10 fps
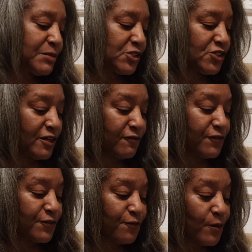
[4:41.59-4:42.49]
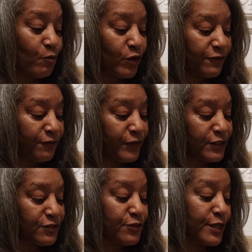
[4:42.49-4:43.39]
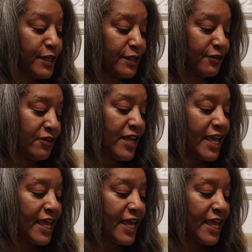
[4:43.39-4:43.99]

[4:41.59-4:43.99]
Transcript: to shift from one foot to the other,